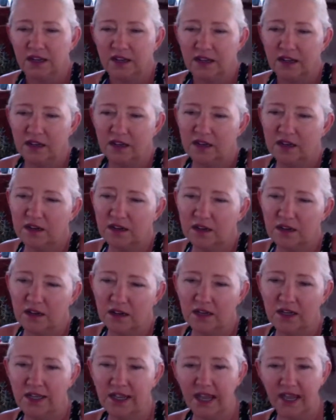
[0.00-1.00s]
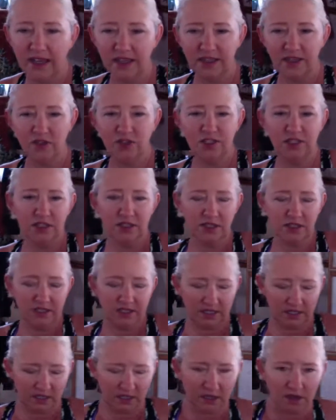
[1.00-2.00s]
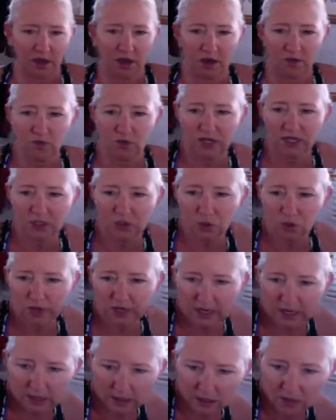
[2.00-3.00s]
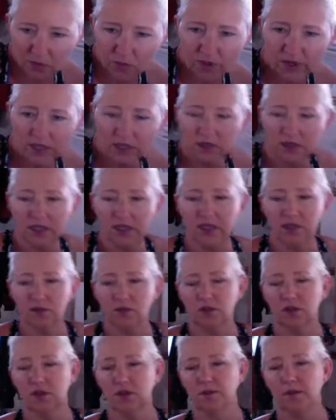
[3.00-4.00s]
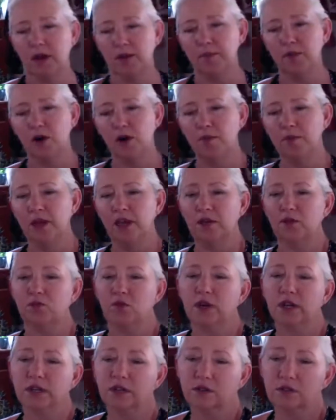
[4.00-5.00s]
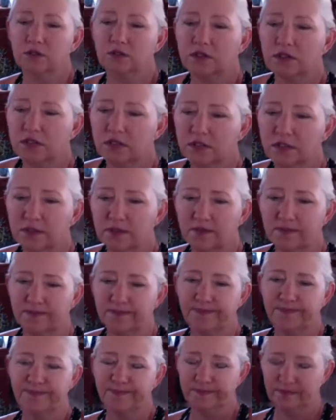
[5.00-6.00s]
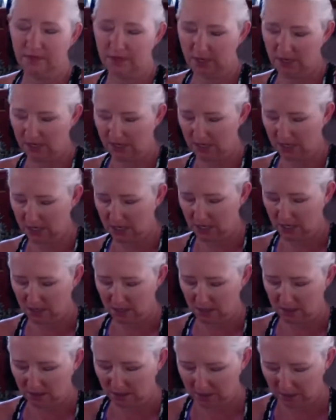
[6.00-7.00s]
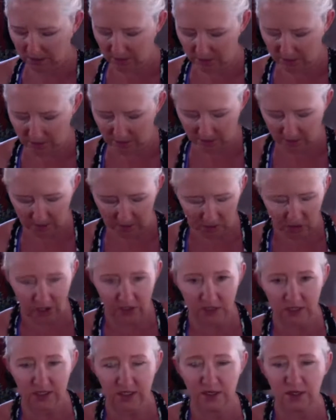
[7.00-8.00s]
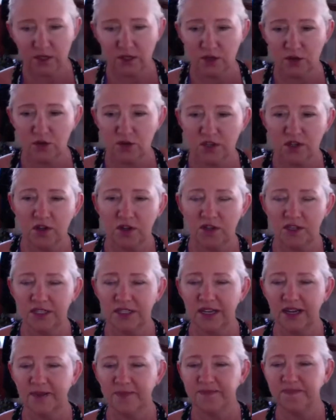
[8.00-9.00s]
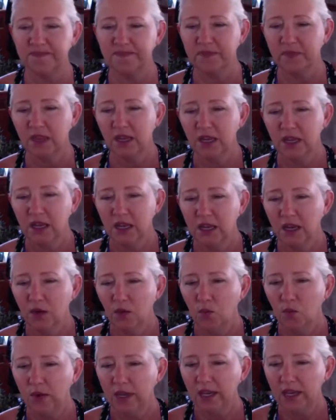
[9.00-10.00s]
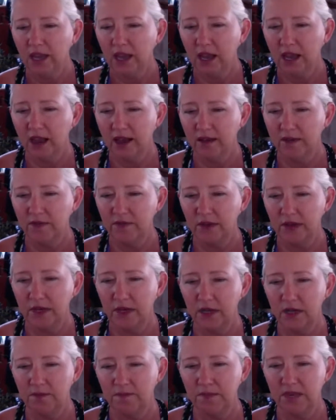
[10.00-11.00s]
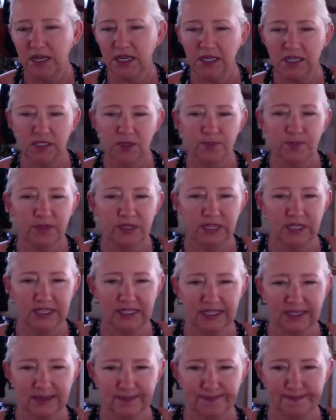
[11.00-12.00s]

Yeah, I used to listen to Conway Twitty and Loretta Lynn. With my mom had records, and she listened to those all the time. We have a mini split.